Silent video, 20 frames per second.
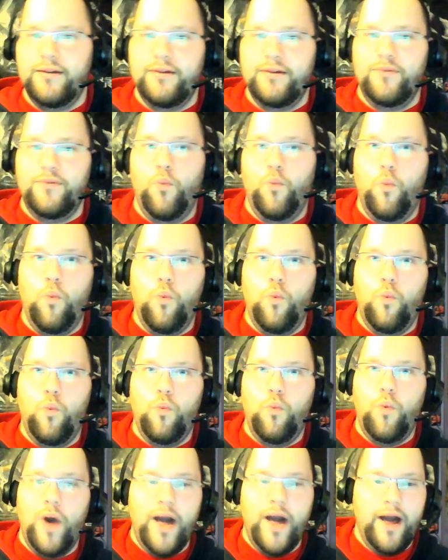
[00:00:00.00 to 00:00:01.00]

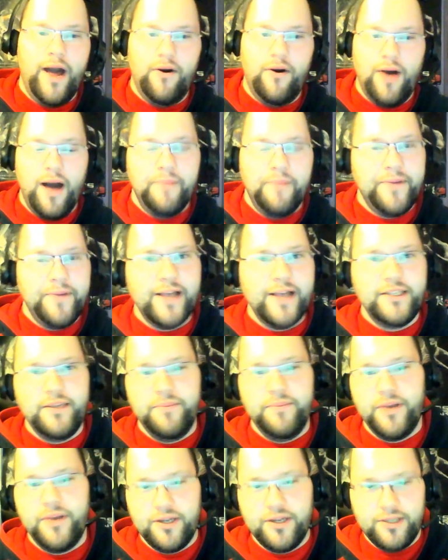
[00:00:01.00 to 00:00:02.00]
Wow. I'm
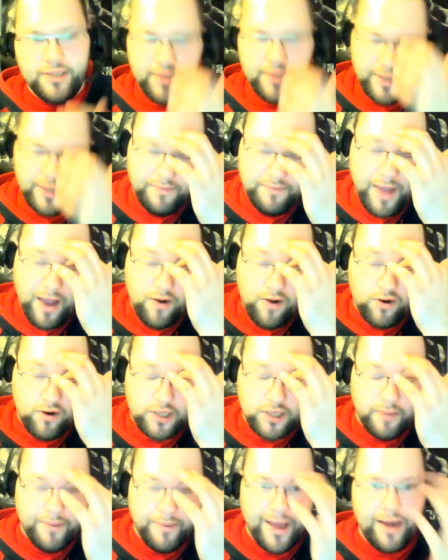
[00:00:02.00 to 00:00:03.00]
guessing because of the backwards
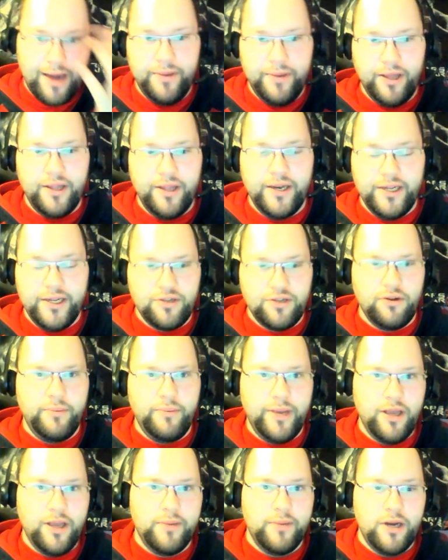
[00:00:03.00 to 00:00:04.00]
compatibility is going to
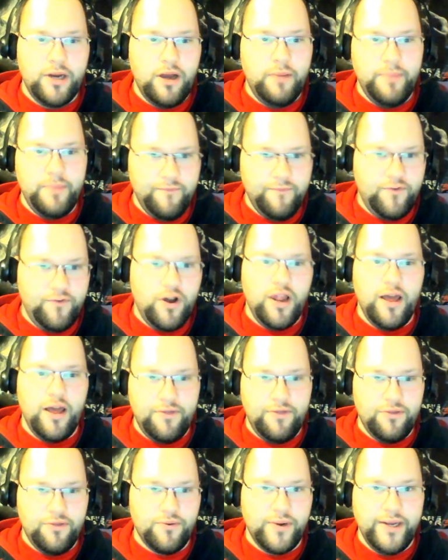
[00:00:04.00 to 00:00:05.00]
be coming up, and
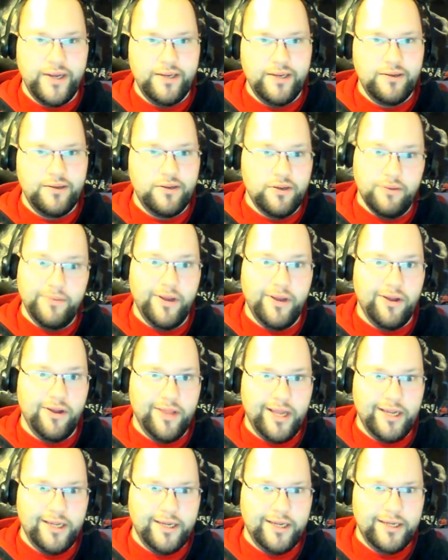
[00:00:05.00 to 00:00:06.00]
Fallout three could be on
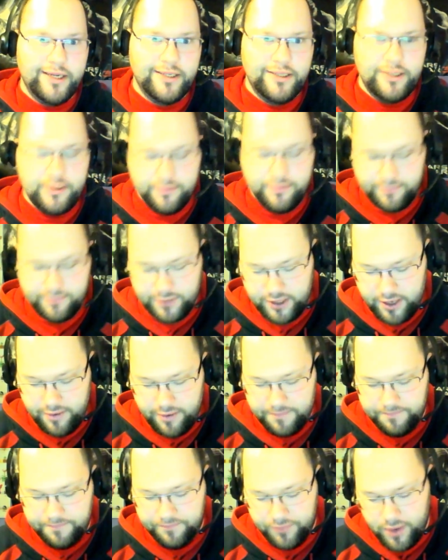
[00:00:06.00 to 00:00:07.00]
that list. So
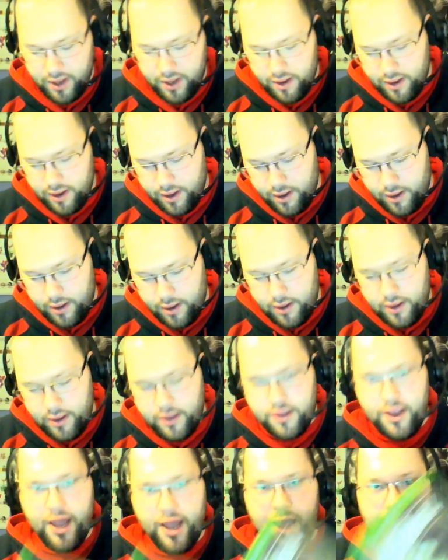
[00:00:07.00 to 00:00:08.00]

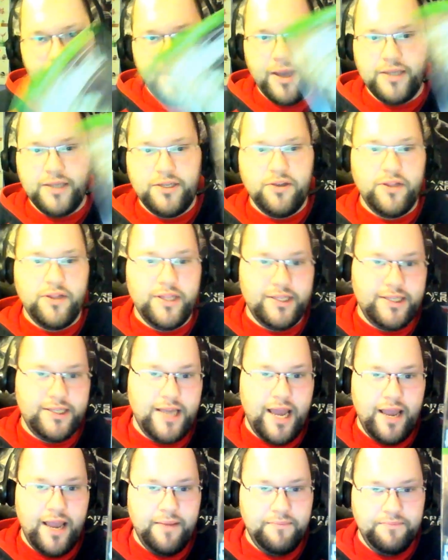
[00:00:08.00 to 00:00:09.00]
you got basically the
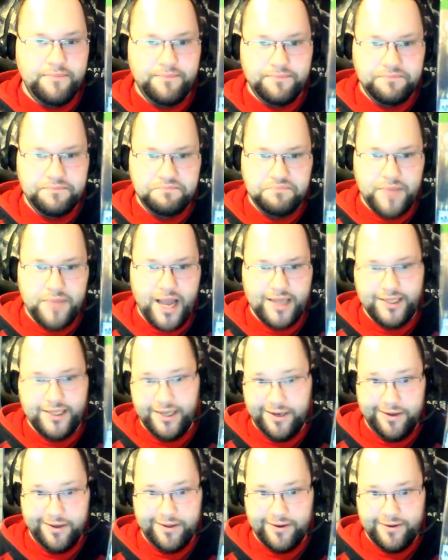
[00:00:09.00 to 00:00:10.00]
same as
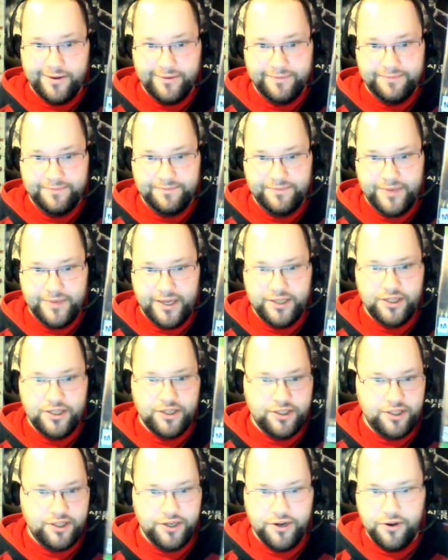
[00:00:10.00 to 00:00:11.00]
the other. It's
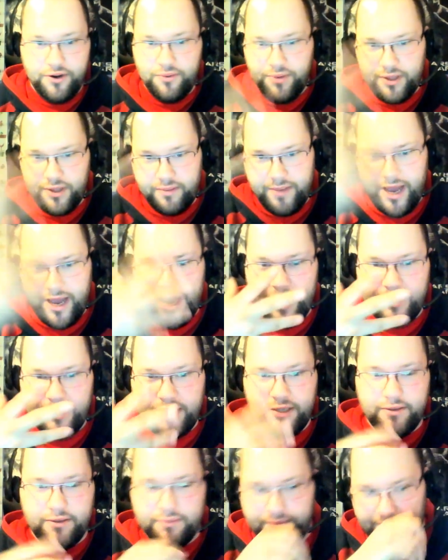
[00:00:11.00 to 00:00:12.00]
just the dude with the
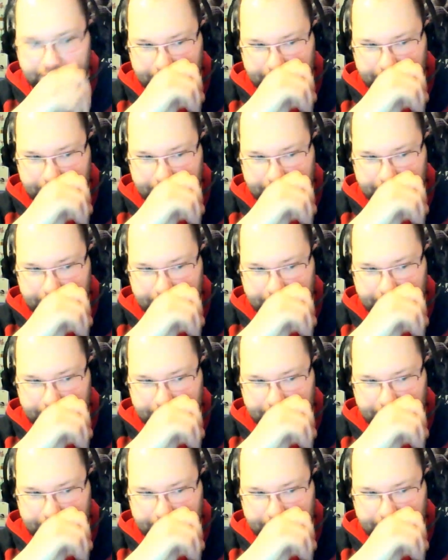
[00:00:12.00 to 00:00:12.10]
mask.